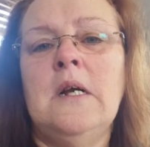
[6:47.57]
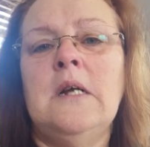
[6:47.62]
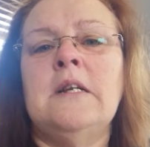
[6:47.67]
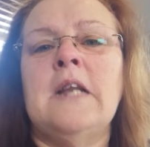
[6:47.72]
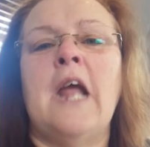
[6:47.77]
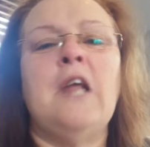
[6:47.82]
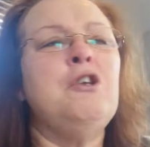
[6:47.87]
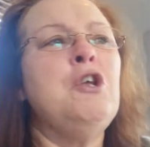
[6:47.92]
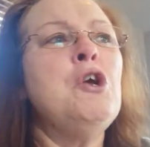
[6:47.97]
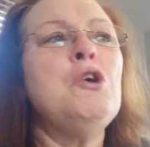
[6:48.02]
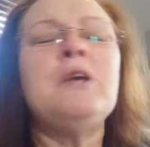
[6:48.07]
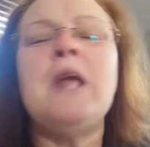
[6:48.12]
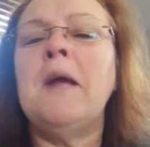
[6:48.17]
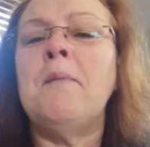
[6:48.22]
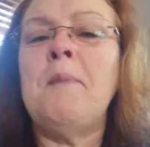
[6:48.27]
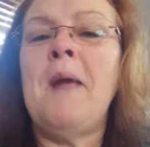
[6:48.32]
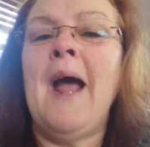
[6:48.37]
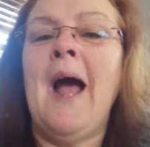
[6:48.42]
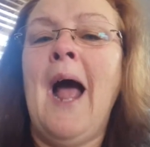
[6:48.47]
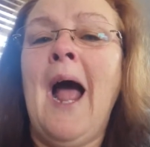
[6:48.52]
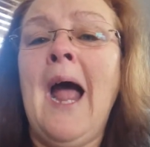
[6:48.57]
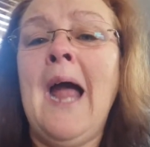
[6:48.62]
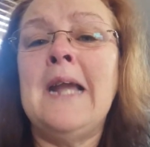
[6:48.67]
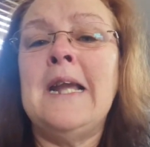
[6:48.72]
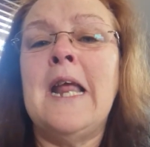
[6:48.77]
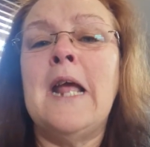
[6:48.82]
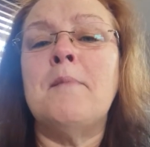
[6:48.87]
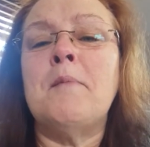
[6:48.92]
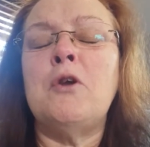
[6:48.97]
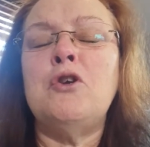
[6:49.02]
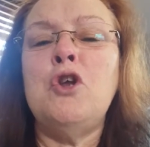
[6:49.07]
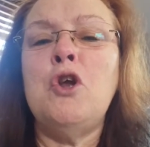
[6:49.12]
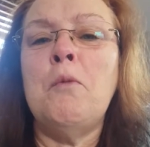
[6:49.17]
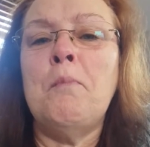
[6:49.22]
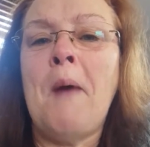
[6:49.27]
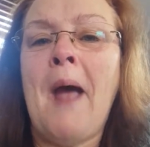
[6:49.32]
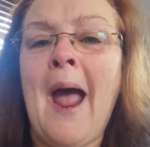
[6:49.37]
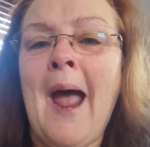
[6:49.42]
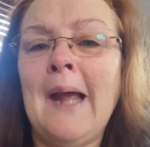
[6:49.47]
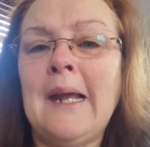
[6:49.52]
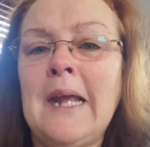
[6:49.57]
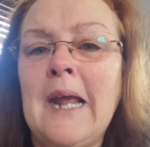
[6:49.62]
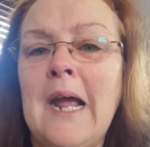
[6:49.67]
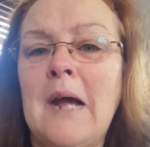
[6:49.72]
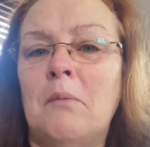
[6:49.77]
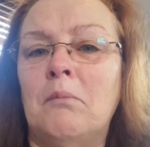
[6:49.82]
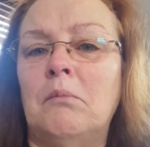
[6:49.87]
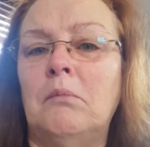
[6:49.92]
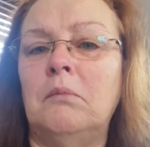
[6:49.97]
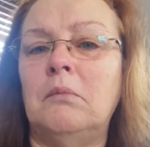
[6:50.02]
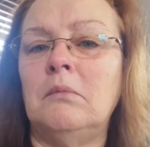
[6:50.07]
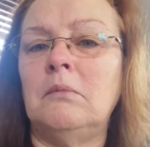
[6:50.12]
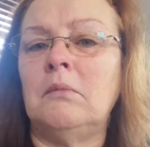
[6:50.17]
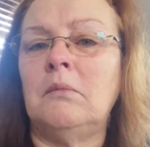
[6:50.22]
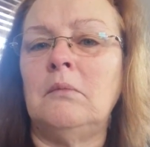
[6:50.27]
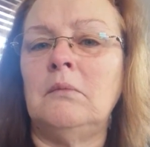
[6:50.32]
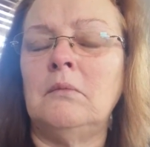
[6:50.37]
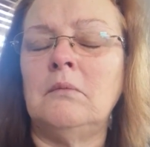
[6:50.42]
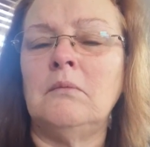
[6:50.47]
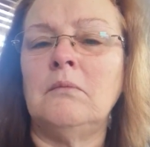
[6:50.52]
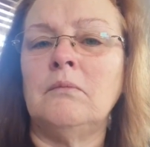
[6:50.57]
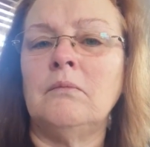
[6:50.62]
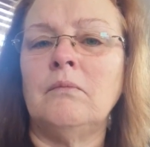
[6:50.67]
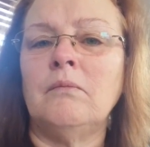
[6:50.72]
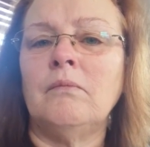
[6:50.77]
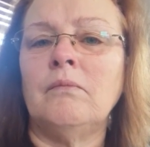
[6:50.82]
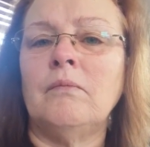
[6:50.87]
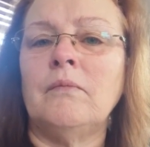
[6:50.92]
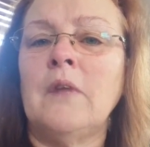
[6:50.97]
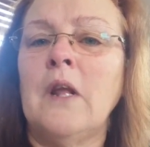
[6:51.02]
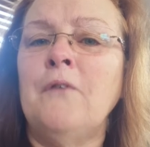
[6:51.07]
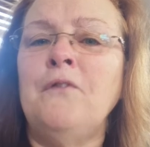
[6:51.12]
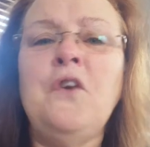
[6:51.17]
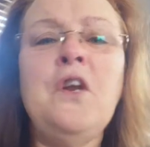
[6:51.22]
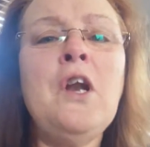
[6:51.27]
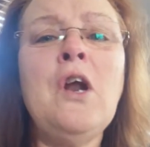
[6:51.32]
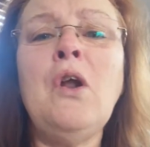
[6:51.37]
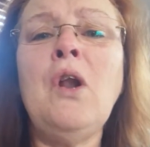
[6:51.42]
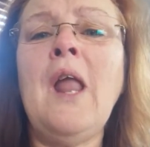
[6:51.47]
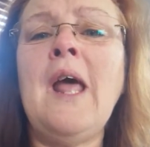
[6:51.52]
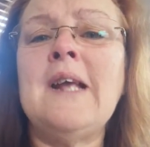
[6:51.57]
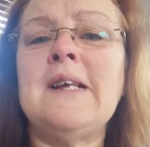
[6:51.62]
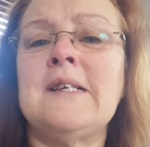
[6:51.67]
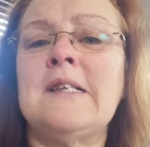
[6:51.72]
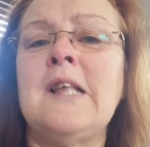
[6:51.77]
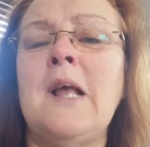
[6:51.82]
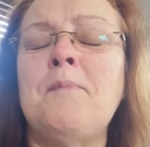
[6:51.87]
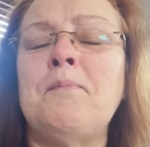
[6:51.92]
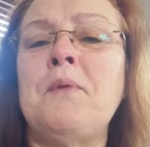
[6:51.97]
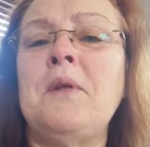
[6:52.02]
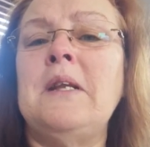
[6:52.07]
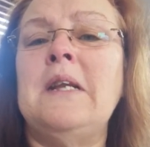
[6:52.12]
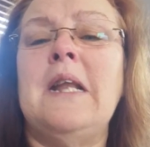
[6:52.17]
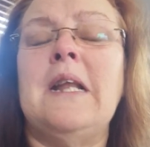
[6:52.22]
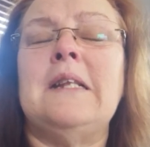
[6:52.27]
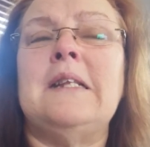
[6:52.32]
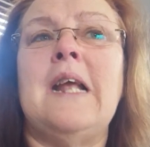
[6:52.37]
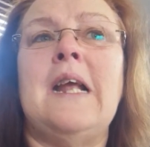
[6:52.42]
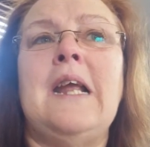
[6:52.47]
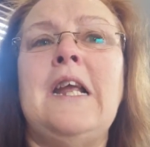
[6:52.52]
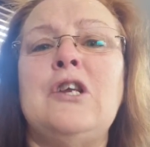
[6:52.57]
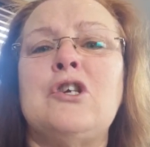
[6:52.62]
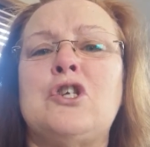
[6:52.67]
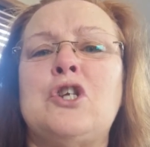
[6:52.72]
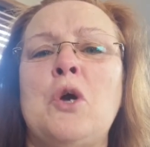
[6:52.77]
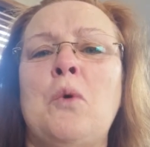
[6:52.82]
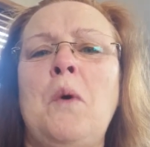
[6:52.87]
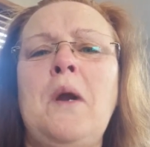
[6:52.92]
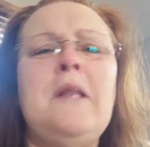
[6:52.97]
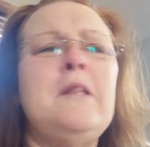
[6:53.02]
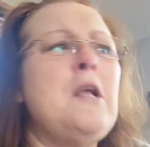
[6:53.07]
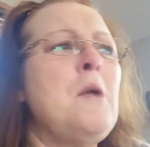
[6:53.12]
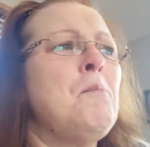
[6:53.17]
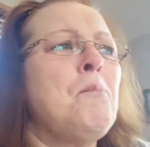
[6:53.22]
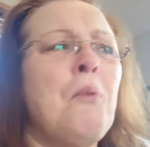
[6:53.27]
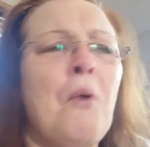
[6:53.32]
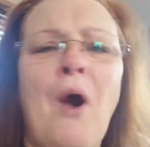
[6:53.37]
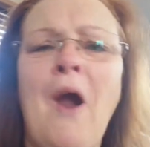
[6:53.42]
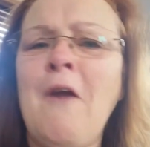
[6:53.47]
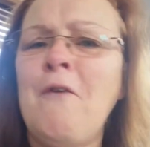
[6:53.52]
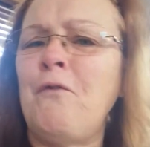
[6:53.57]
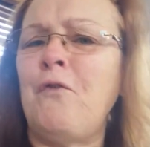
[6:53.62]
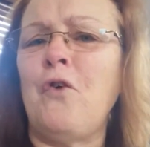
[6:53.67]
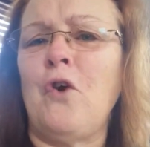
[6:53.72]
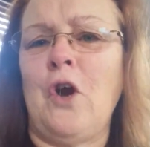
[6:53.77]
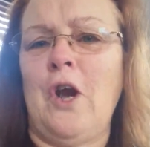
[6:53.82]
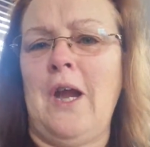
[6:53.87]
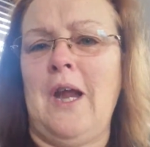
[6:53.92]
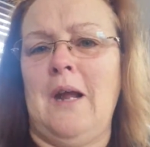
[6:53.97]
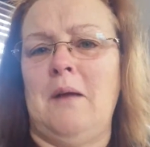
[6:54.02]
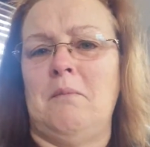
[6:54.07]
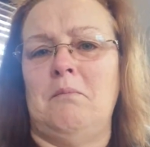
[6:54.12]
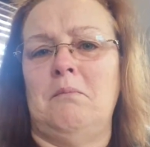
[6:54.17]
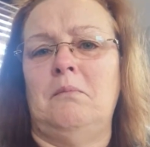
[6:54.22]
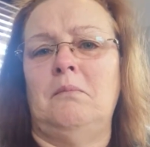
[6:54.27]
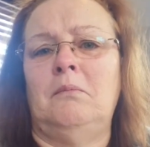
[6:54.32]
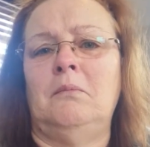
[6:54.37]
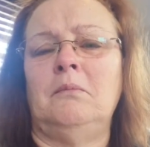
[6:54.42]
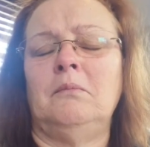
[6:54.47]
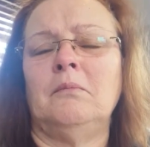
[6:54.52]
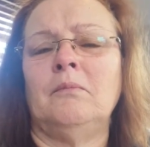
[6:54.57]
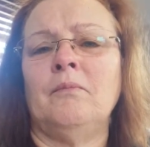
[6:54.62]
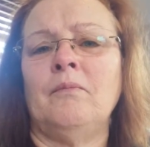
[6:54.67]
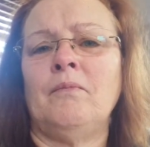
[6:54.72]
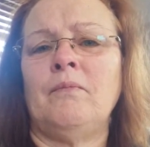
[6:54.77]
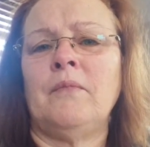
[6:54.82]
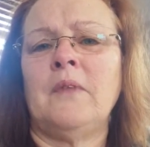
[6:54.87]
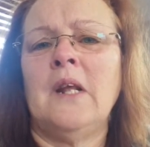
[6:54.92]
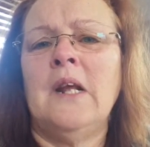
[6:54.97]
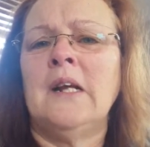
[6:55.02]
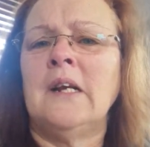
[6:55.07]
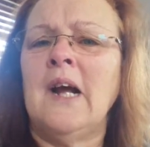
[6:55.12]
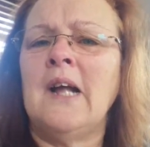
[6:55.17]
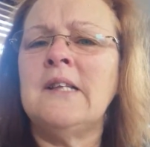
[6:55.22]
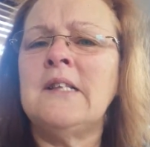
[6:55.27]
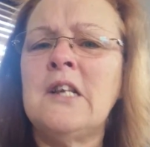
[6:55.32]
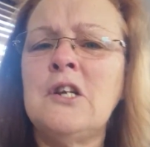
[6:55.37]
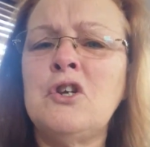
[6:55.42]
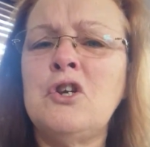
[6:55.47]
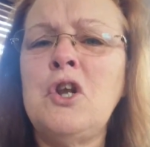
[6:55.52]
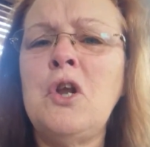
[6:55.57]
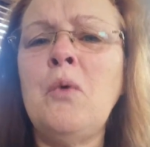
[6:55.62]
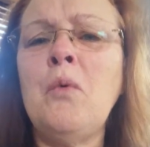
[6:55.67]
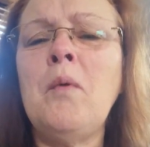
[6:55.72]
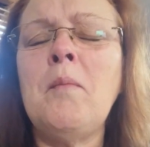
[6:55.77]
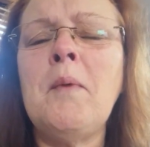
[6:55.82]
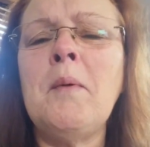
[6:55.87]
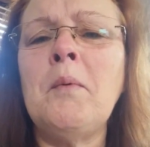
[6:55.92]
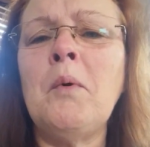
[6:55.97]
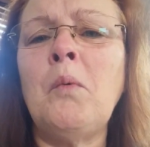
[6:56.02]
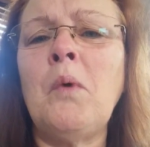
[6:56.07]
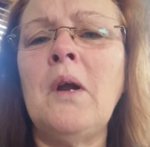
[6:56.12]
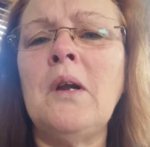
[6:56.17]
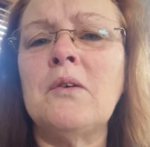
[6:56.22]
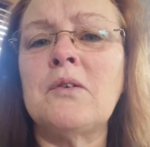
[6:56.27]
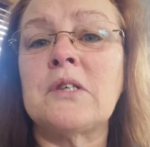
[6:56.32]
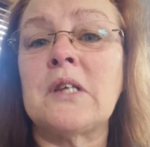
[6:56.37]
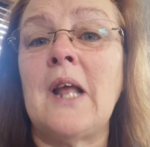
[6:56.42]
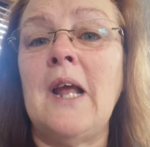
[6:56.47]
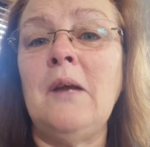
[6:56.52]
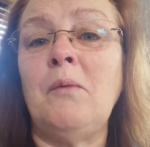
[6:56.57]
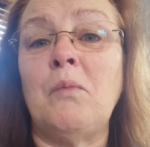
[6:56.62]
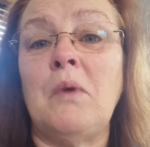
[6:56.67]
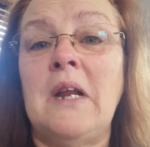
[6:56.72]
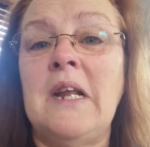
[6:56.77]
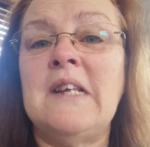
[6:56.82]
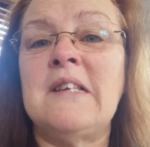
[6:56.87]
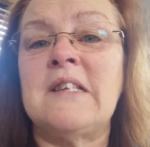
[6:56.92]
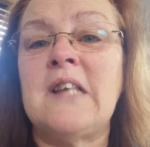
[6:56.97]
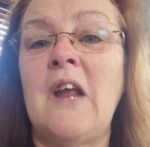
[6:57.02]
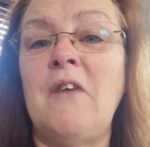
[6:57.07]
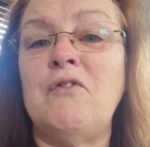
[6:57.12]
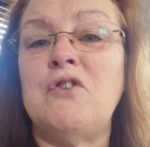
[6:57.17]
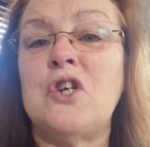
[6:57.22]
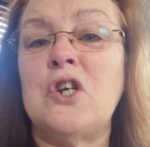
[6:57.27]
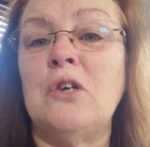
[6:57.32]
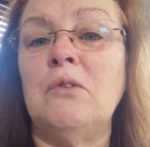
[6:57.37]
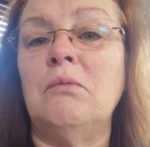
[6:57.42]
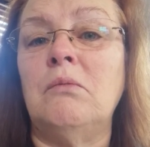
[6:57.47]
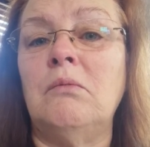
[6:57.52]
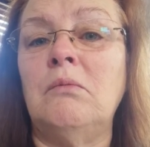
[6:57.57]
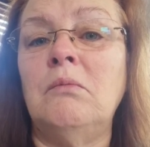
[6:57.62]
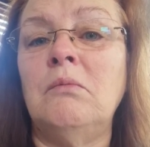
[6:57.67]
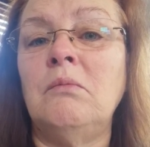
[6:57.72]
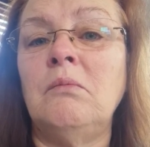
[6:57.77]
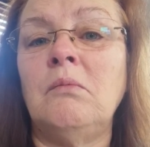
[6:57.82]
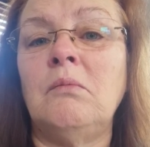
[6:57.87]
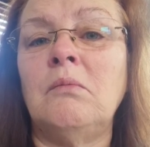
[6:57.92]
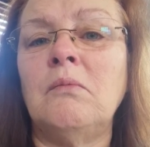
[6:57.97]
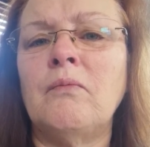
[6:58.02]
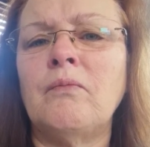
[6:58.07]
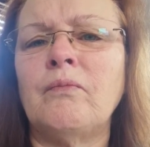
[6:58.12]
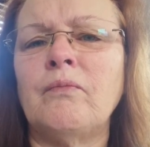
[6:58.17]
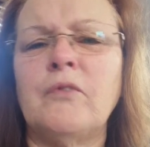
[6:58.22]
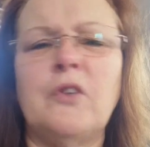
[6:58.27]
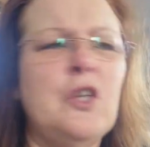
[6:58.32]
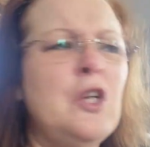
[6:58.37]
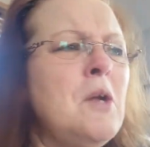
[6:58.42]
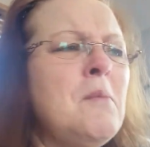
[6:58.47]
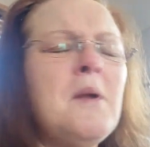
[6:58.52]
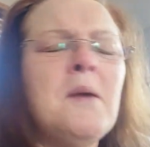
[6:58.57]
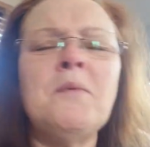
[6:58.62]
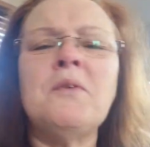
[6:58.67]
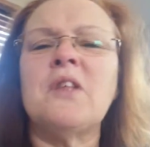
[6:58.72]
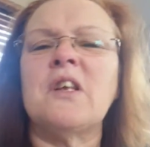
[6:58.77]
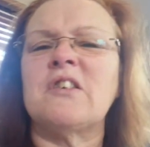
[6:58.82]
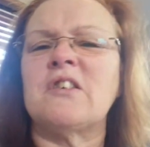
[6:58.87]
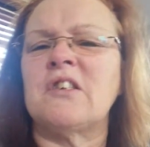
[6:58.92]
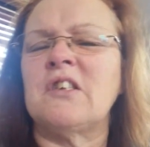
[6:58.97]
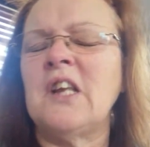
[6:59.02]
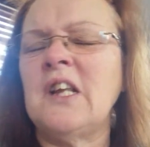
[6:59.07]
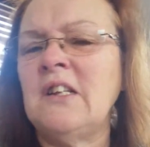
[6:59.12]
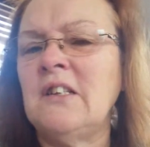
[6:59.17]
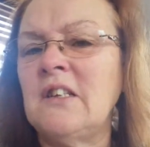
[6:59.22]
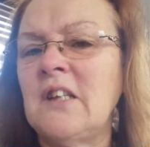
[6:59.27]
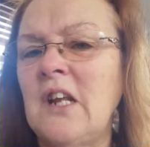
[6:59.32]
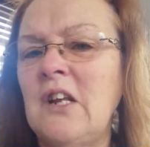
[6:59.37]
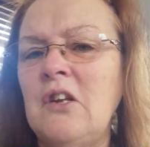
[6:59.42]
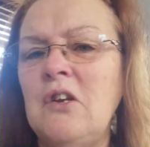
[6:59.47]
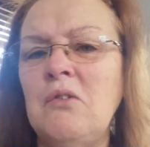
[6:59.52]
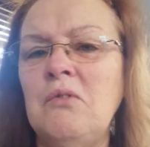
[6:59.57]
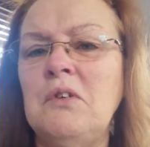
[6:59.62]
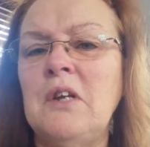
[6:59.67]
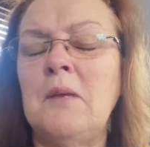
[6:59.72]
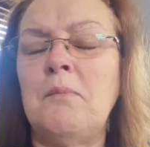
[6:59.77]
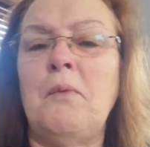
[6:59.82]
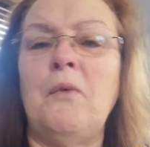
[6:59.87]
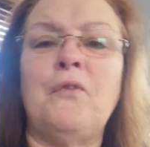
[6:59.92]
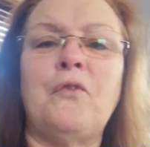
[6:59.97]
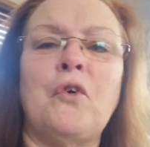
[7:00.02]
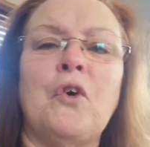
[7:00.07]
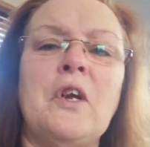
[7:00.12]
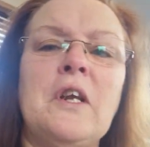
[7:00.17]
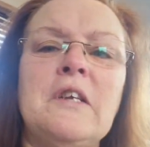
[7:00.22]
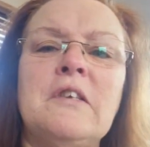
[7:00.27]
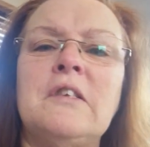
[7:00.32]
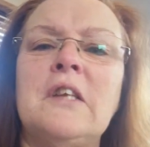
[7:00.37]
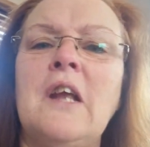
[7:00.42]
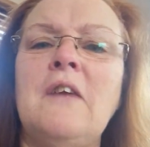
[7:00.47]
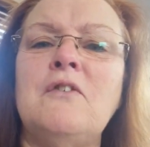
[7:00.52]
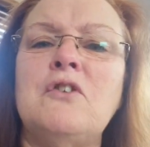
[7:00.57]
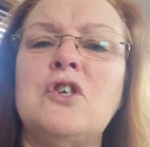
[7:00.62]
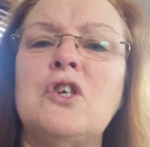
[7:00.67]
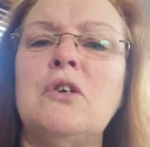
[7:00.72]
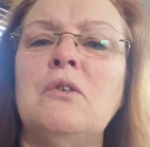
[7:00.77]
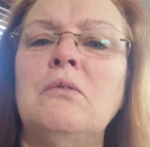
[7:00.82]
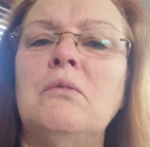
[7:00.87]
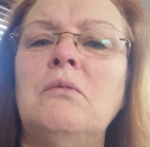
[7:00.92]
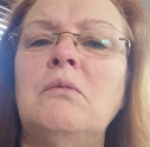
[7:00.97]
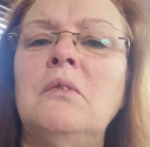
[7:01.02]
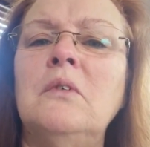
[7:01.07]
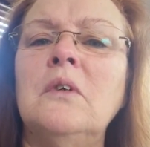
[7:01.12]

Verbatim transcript: Now you get behind him and you back him. If you don't like something that he's doing, then pray for him. God said, do you remember what it was like when he saved you? Do you remember the sins that you did before he saved you?